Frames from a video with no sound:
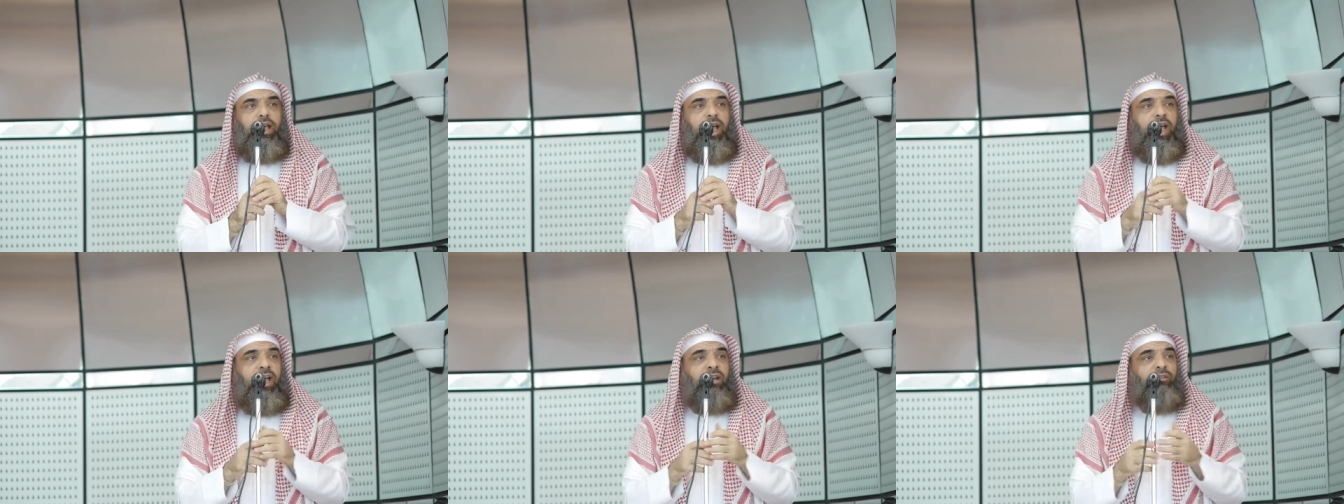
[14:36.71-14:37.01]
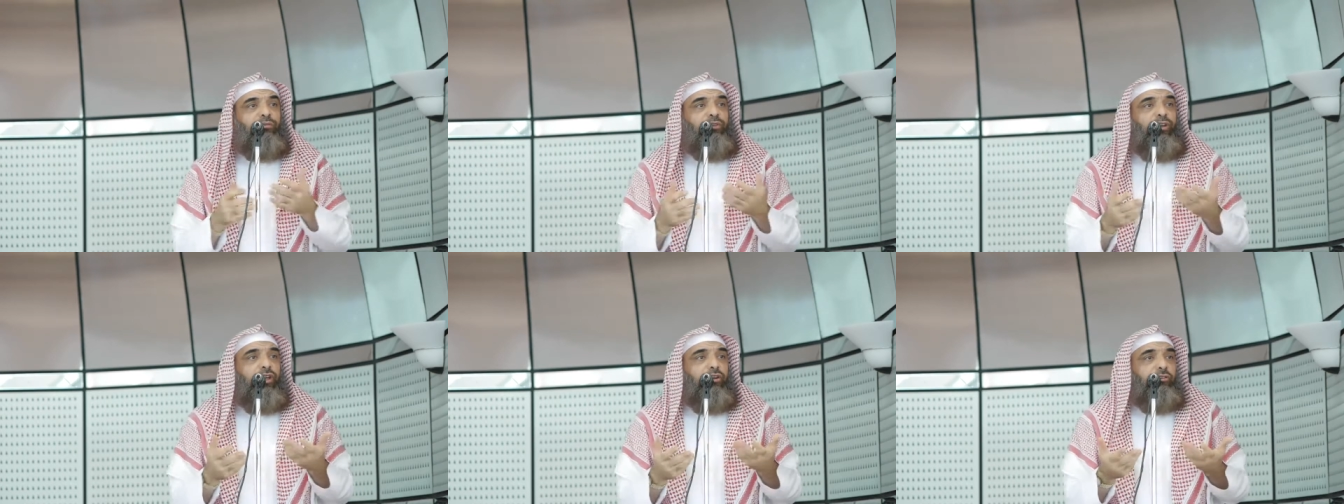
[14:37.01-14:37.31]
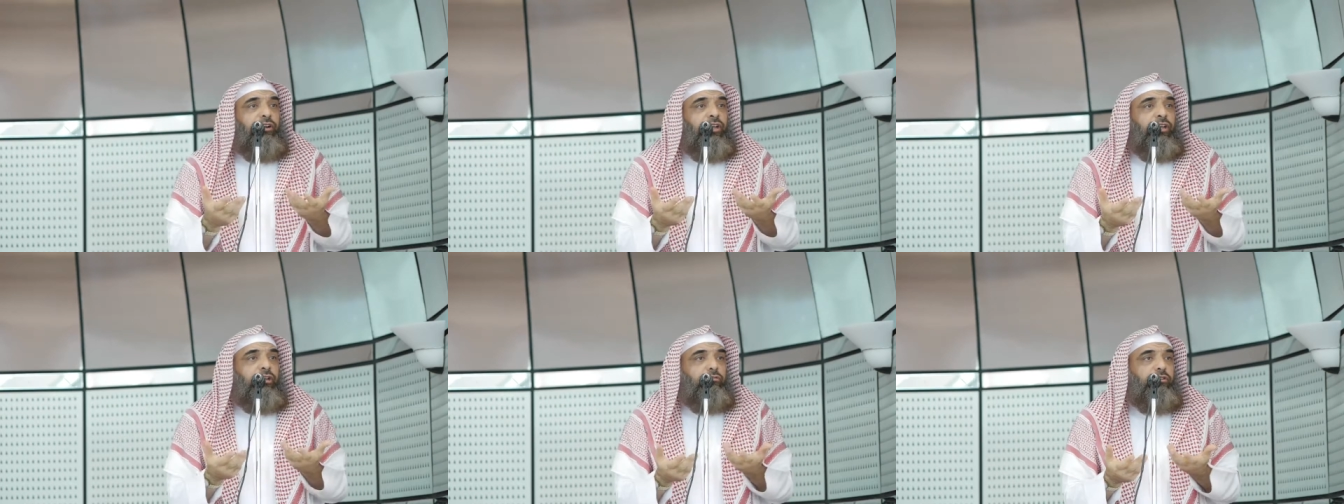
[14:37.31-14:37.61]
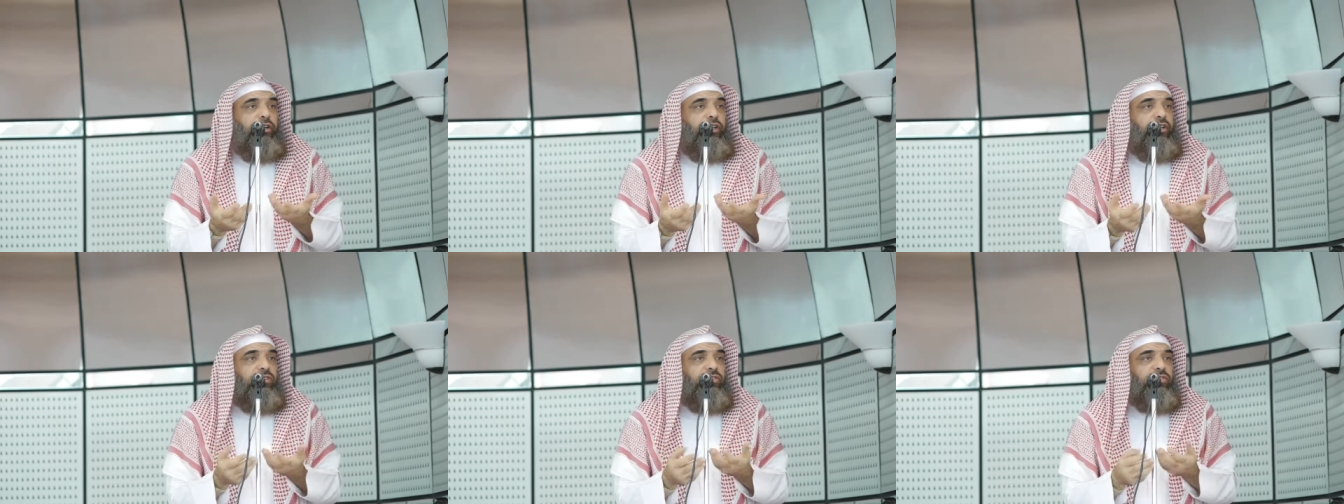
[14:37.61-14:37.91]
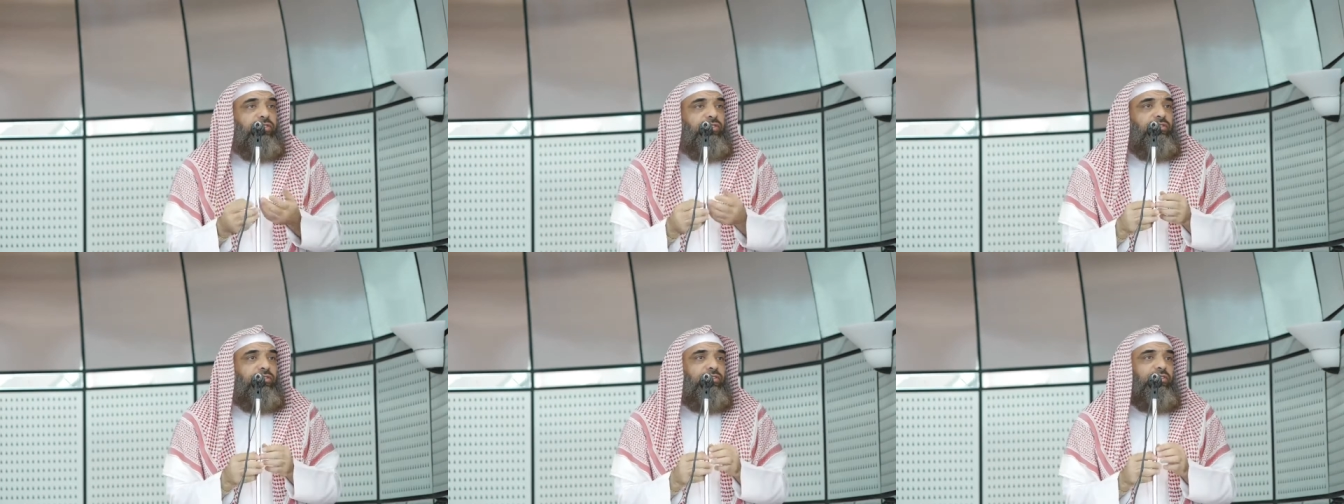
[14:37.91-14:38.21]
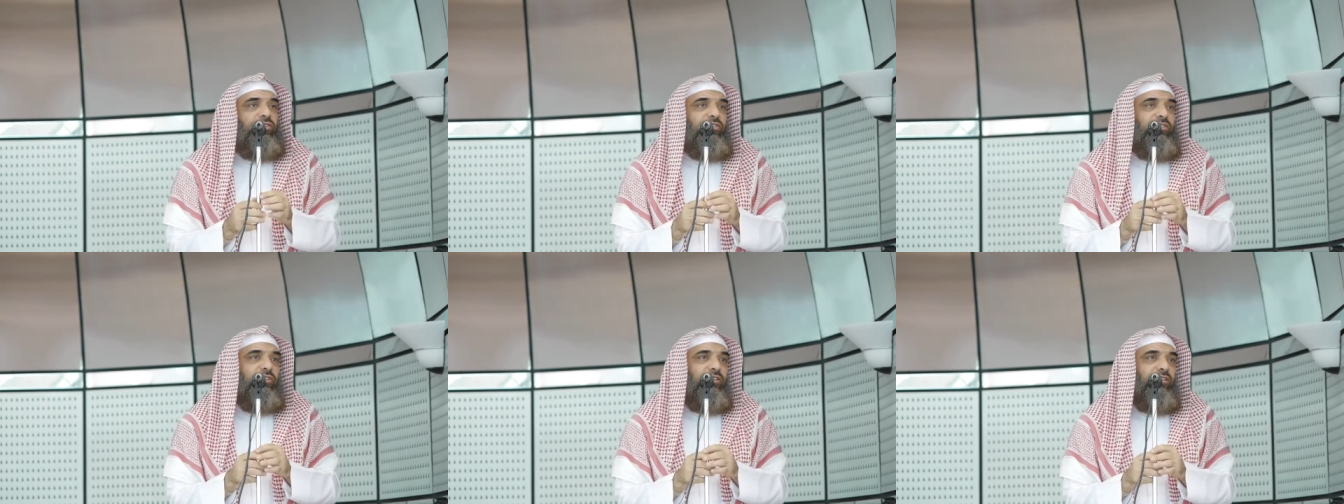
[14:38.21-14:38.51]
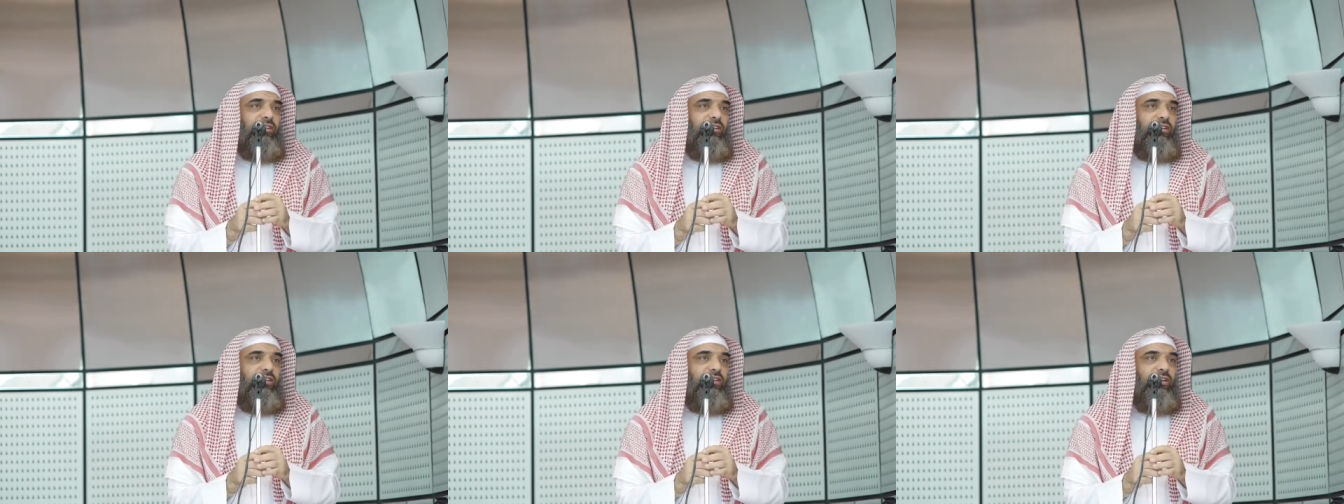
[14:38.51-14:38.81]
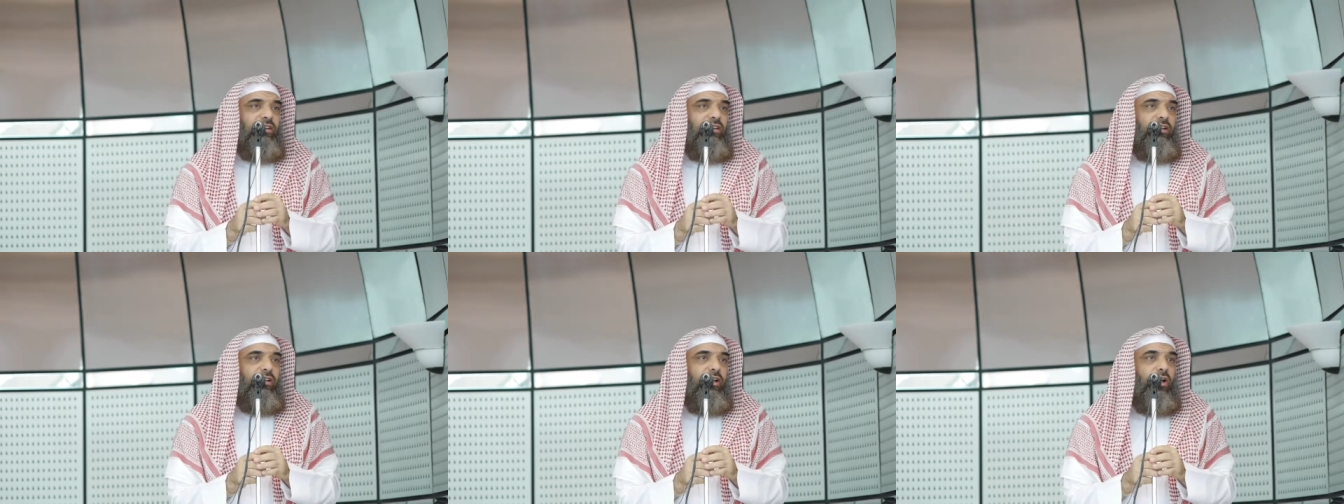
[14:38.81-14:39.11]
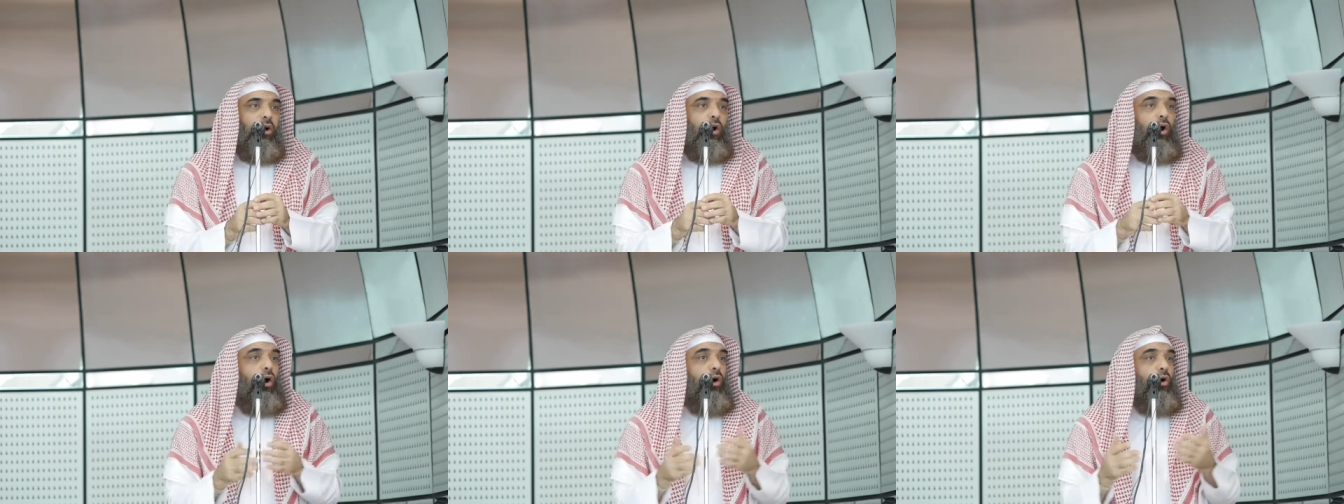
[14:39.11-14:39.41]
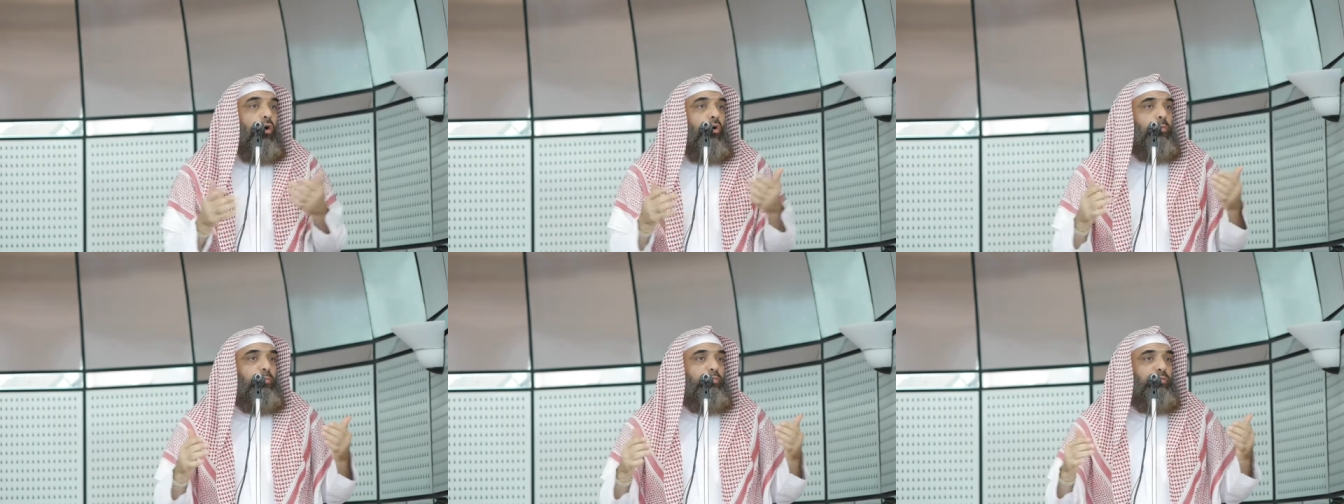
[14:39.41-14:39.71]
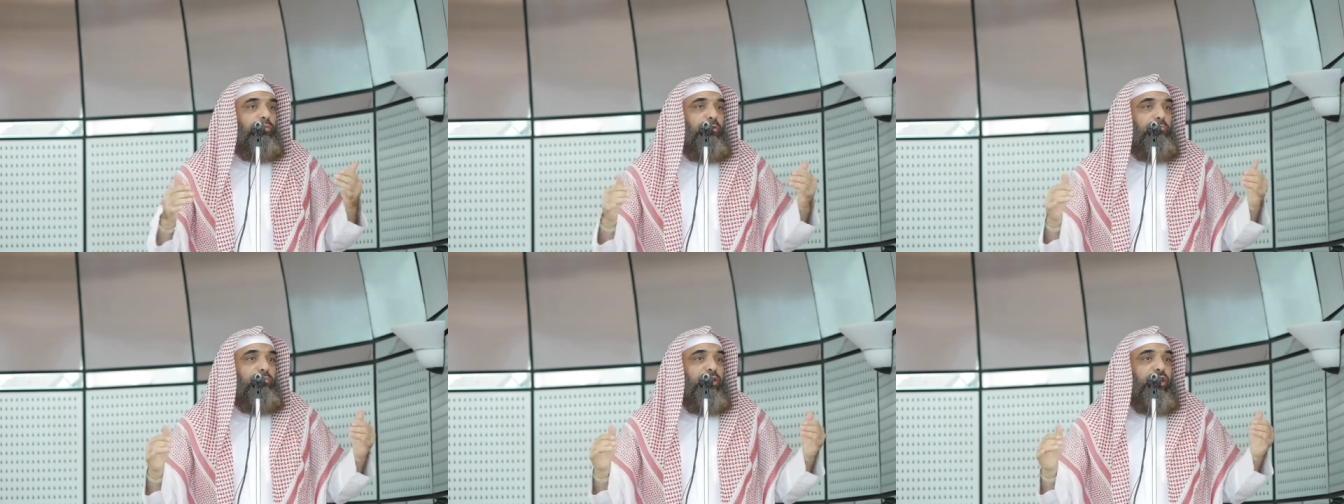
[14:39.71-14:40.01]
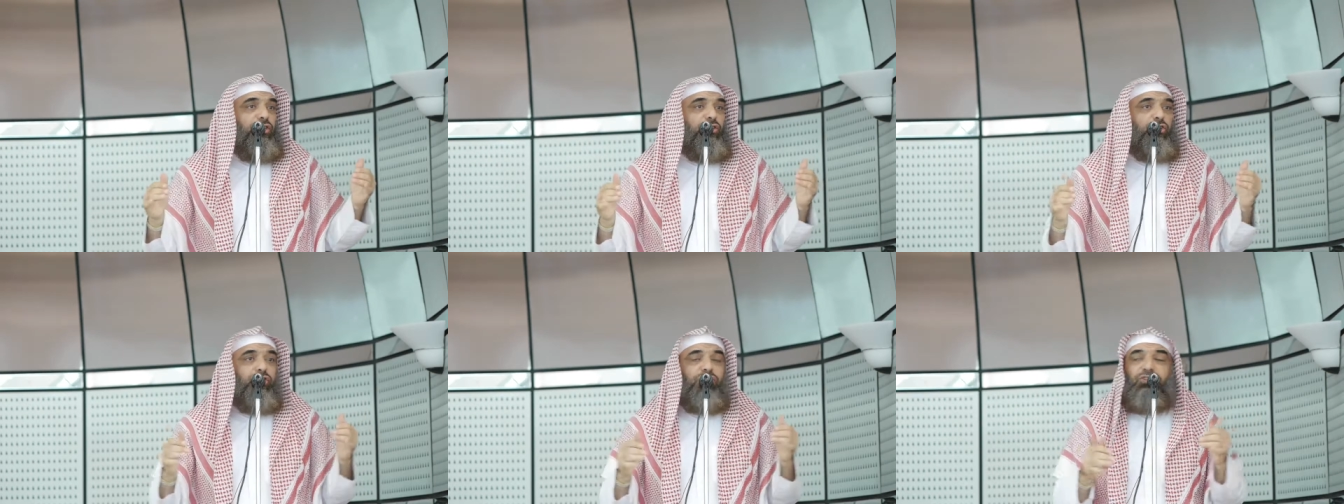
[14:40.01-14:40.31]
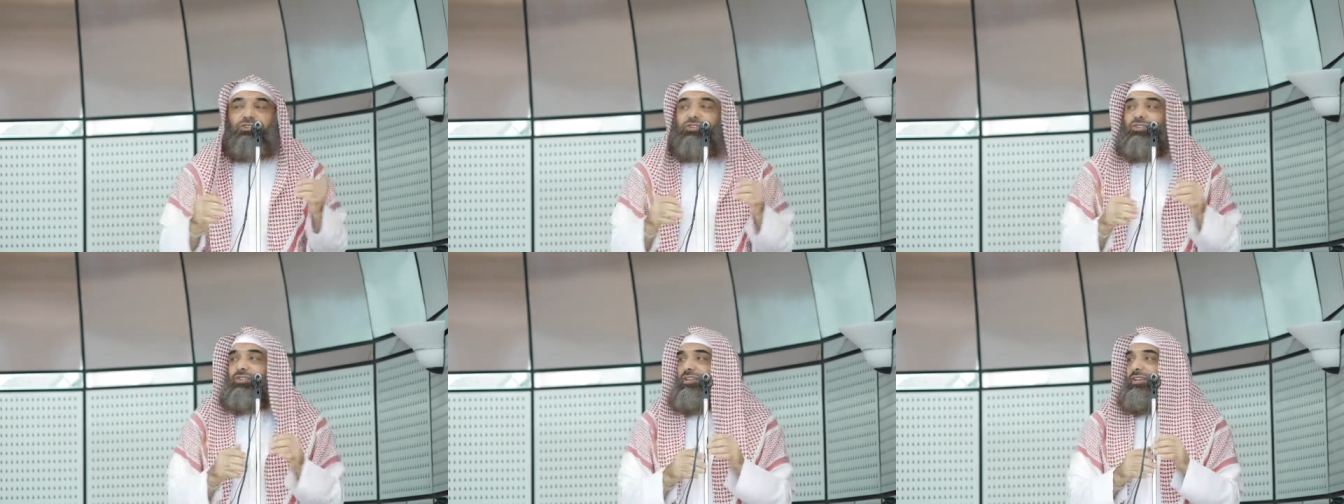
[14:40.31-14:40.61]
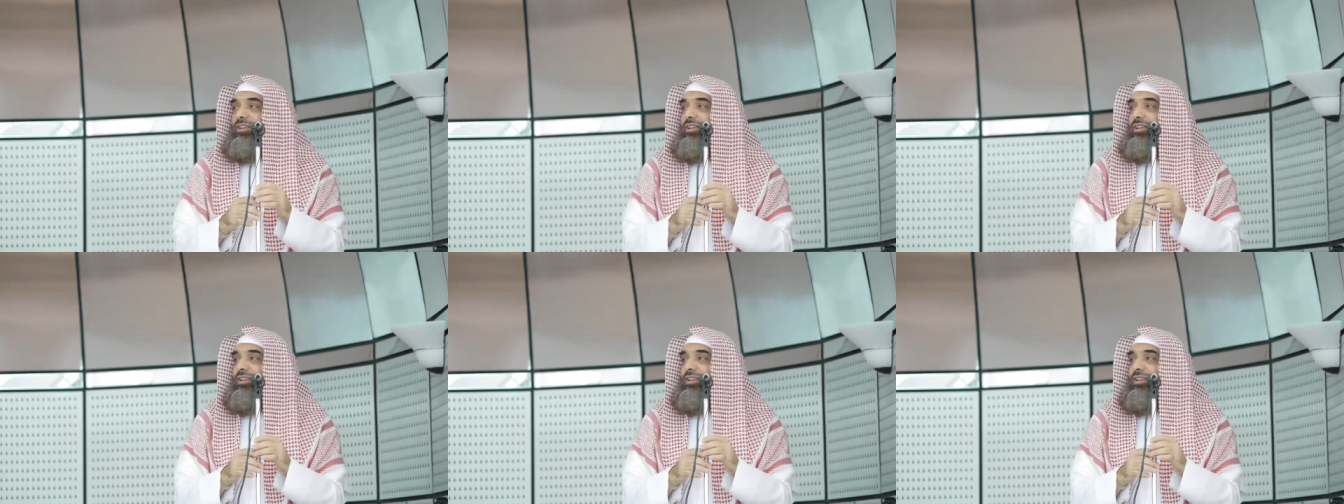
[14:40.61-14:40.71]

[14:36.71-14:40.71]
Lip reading: And fear increased. Hope diminished.